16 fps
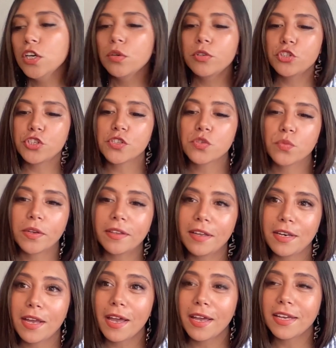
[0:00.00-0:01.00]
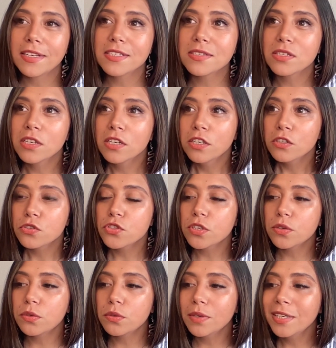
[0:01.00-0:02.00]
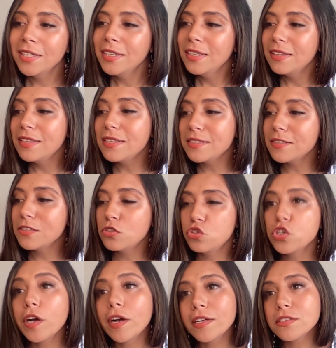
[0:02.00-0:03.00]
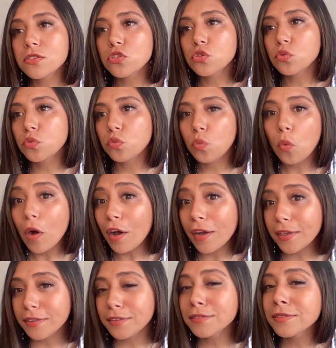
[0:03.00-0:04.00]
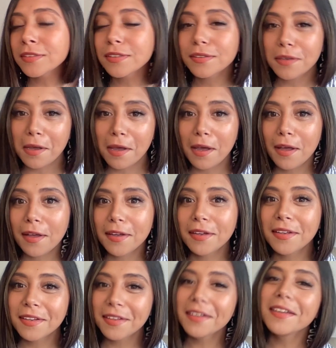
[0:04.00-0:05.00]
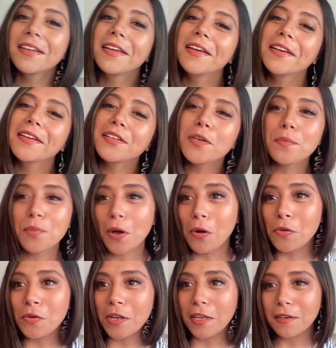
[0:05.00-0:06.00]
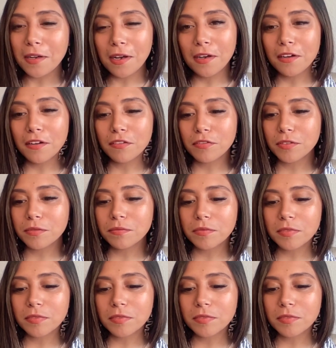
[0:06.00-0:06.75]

which is really nice. So this is just one component of